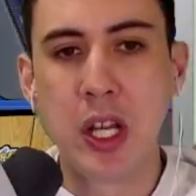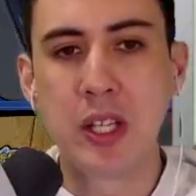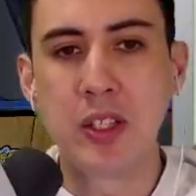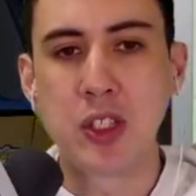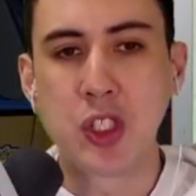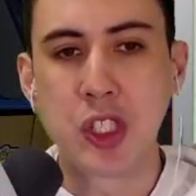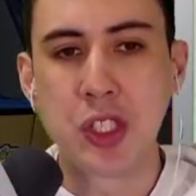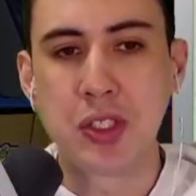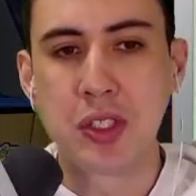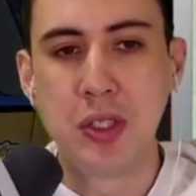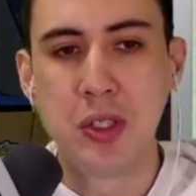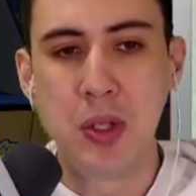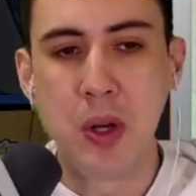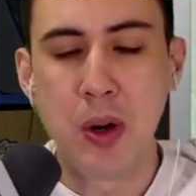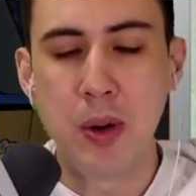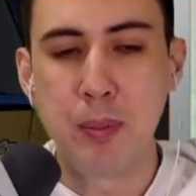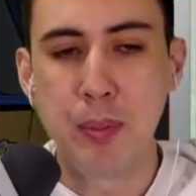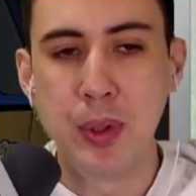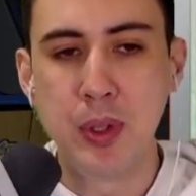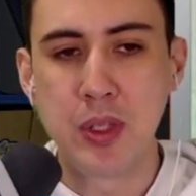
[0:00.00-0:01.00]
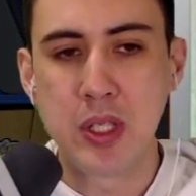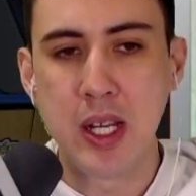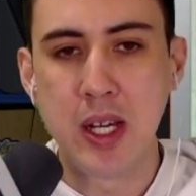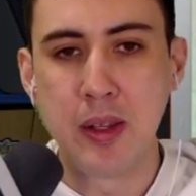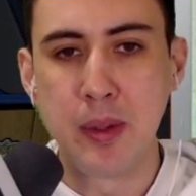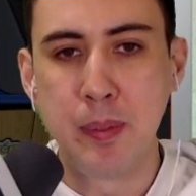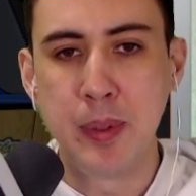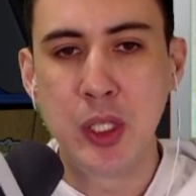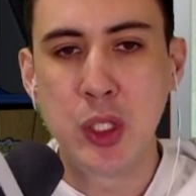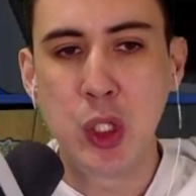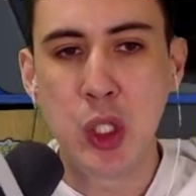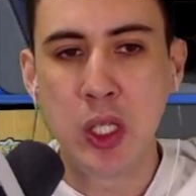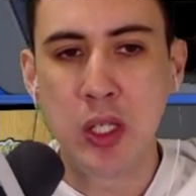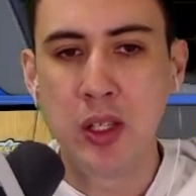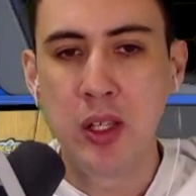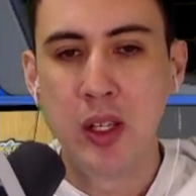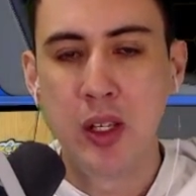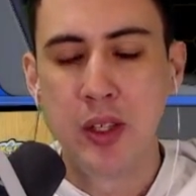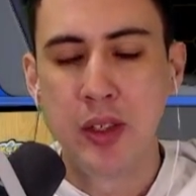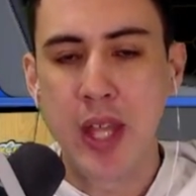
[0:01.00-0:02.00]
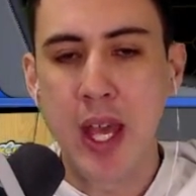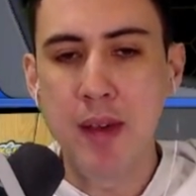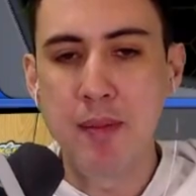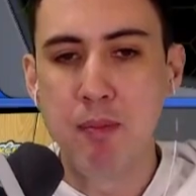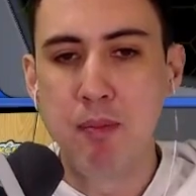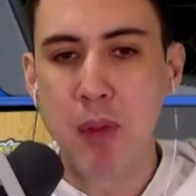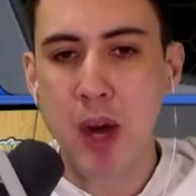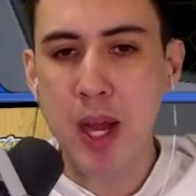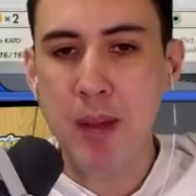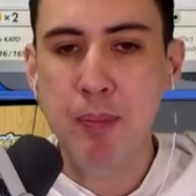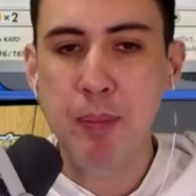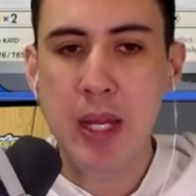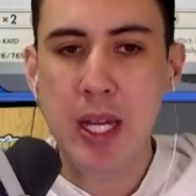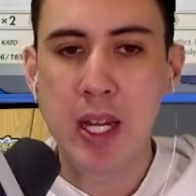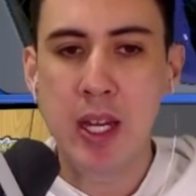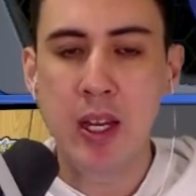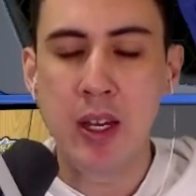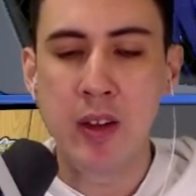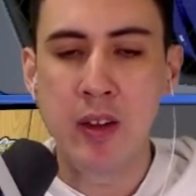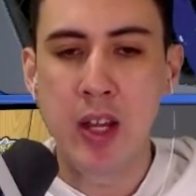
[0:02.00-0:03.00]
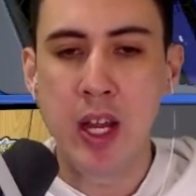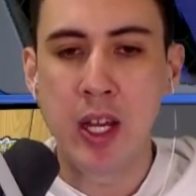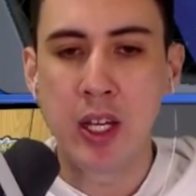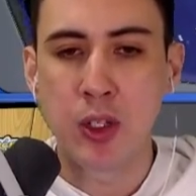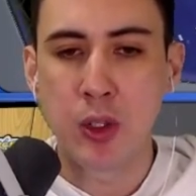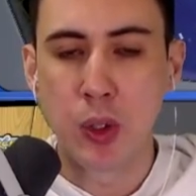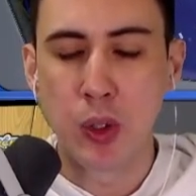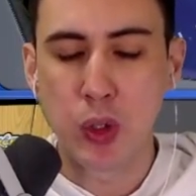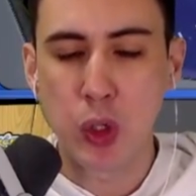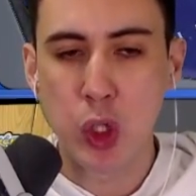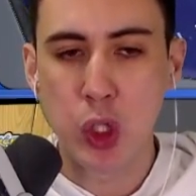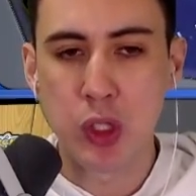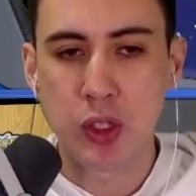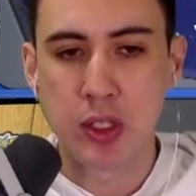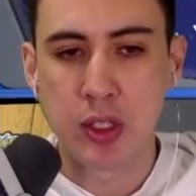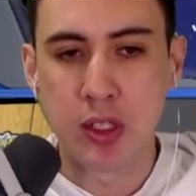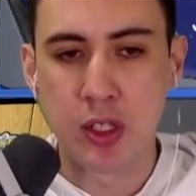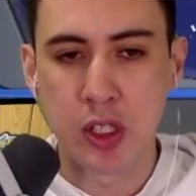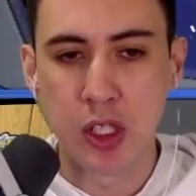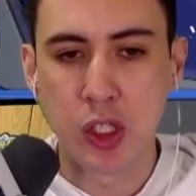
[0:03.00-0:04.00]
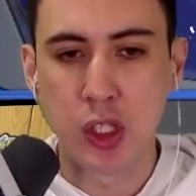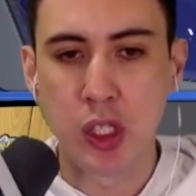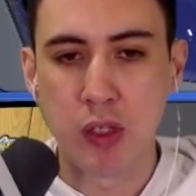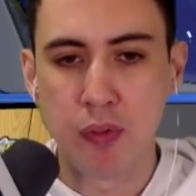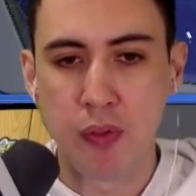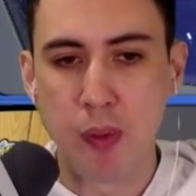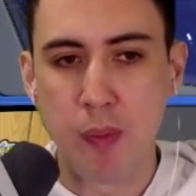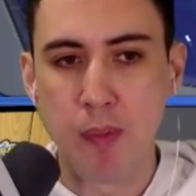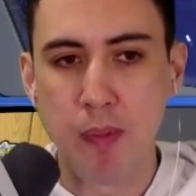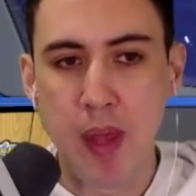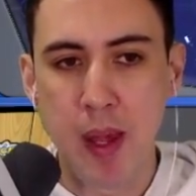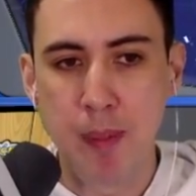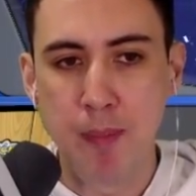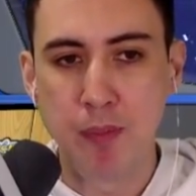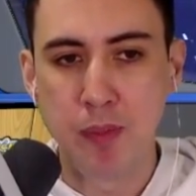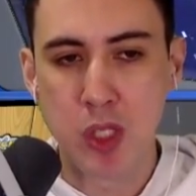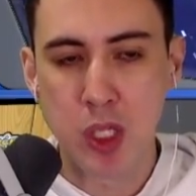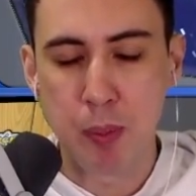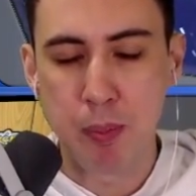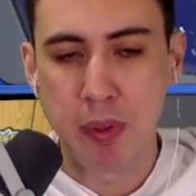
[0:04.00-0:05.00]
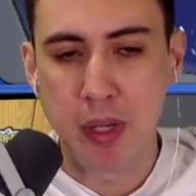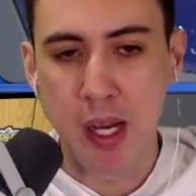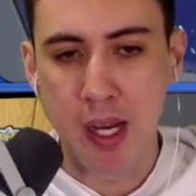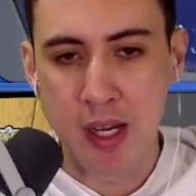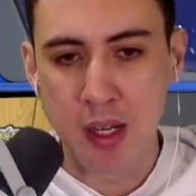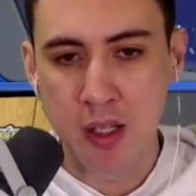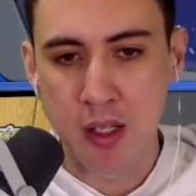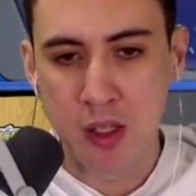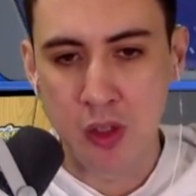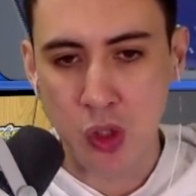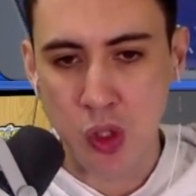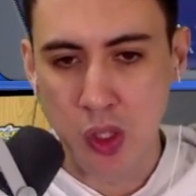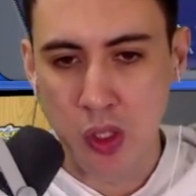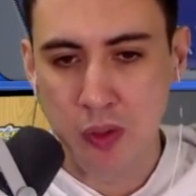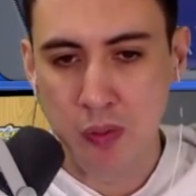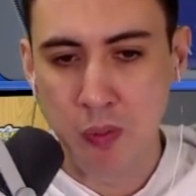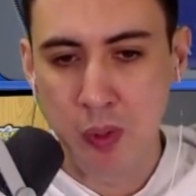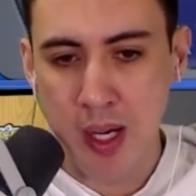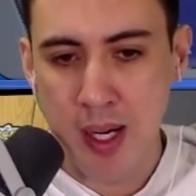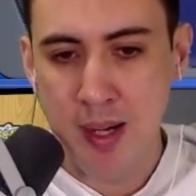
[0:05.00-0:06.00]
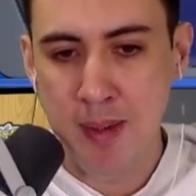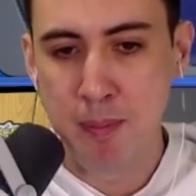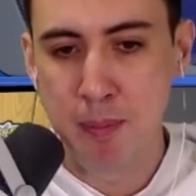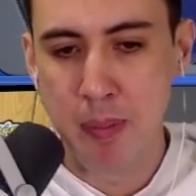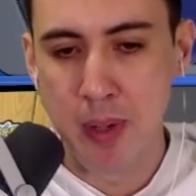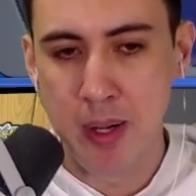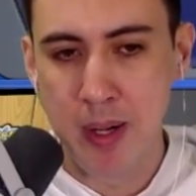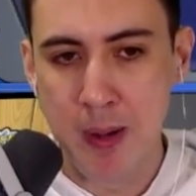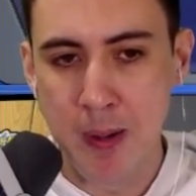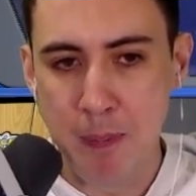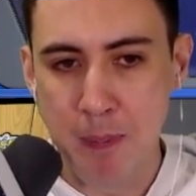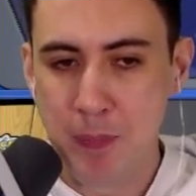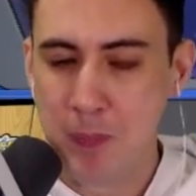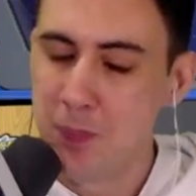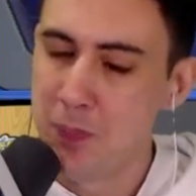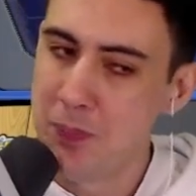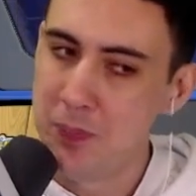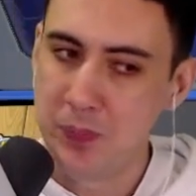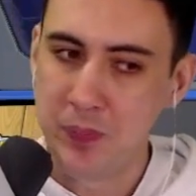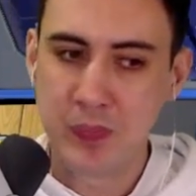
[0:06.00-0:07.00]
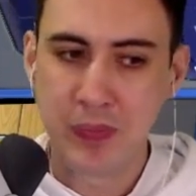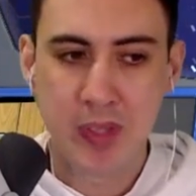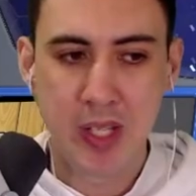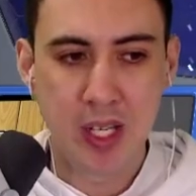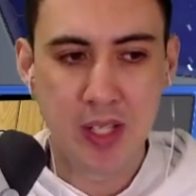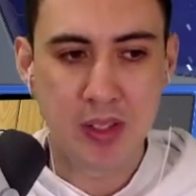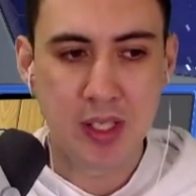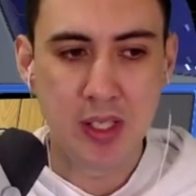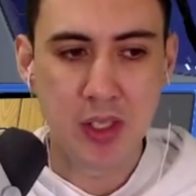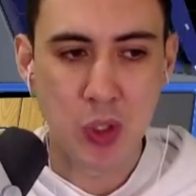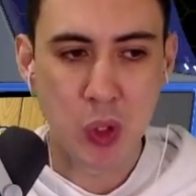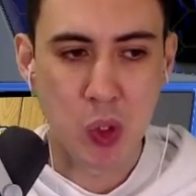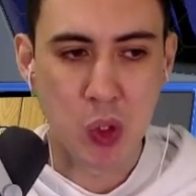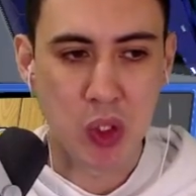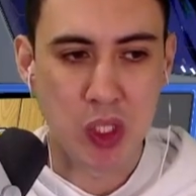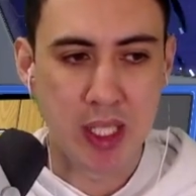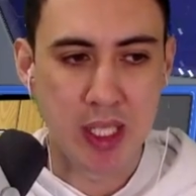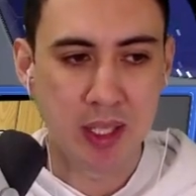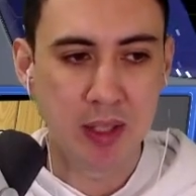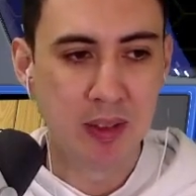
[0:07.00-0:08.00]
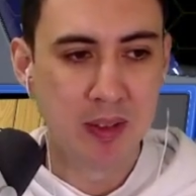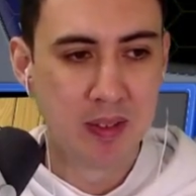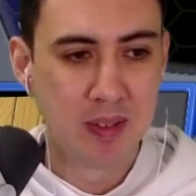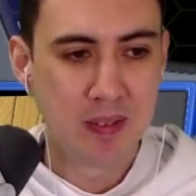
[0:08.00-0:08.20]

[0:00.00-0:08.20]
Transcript: has just not put down the Pidgeot. That might be a conscious decision from them to play it a certain way, but it's interesting.